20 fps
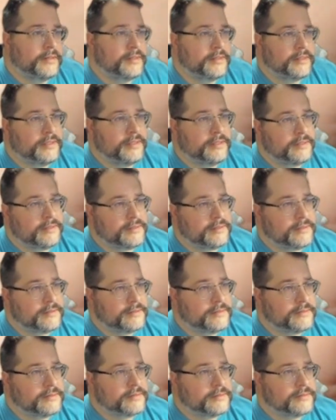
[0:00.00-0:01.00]

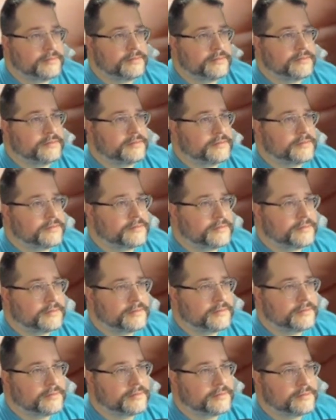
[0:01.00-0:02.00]
is
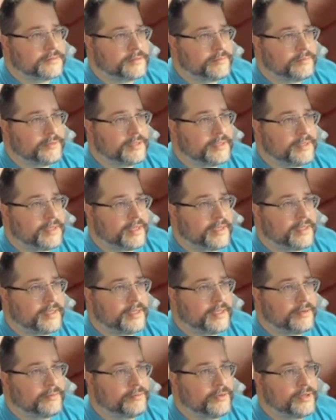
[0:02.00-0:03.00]
something I
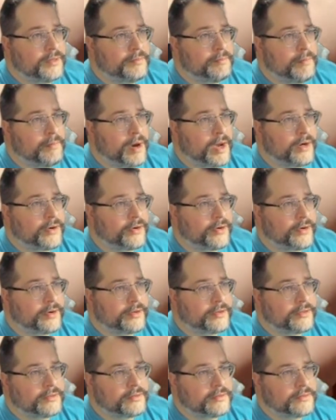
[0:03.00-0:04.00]
can't read. Monarch.